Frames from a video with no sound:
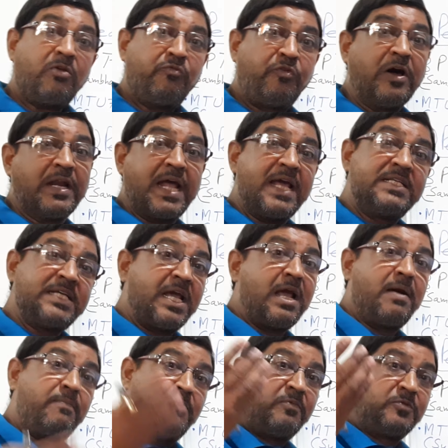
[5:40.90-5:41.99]
as I
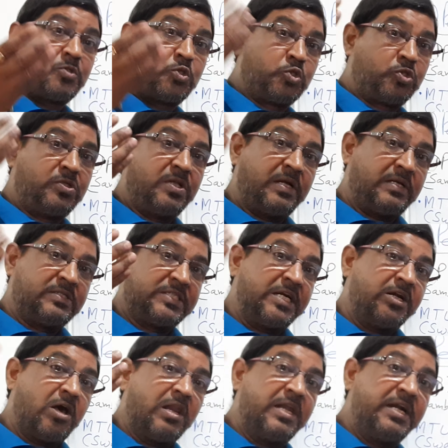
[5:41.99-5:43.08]
have said
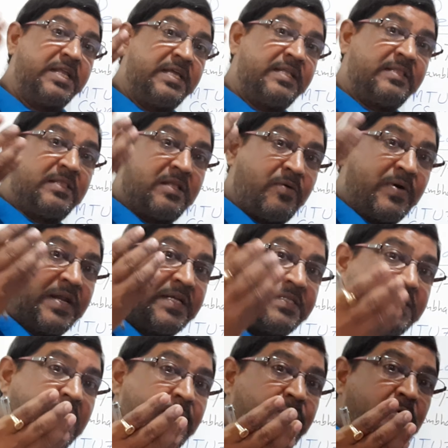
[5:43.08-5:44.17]
already in our
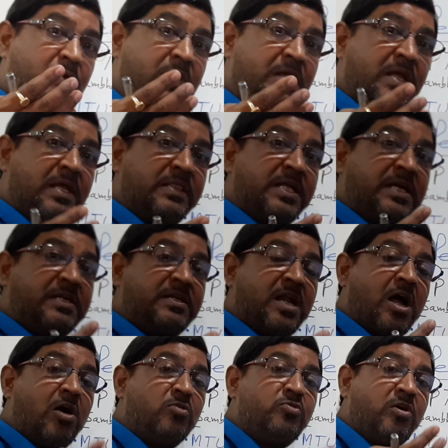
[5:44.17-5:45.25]
example, that
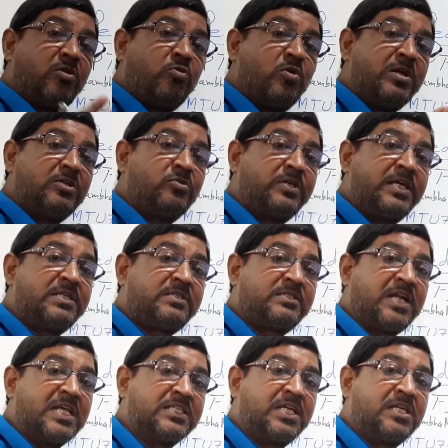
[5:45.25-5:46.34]
how you are going to get
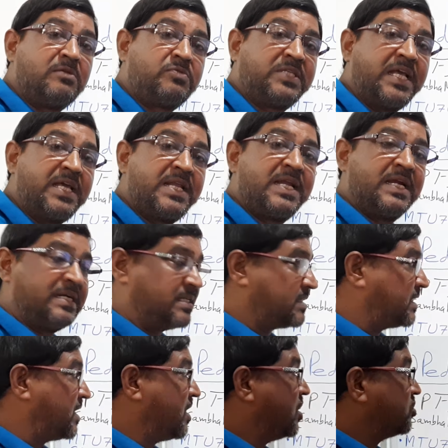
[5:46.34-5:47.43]
transgressive segregants.
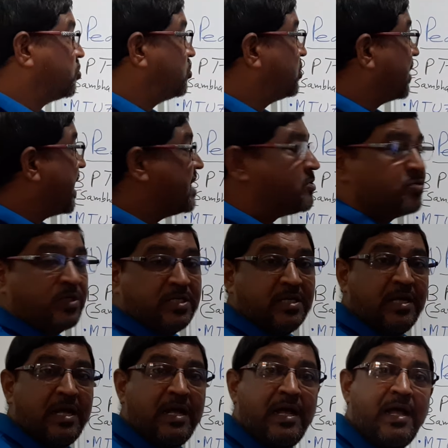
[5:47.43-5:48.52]
So try to
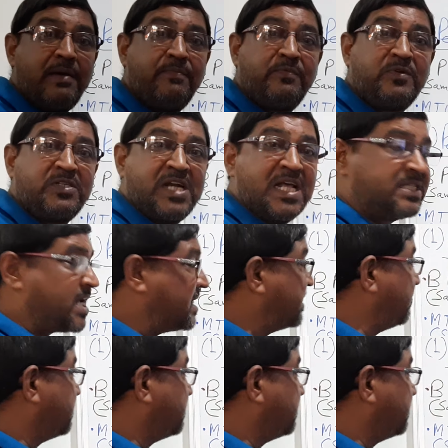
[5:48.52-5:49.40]
have transgressive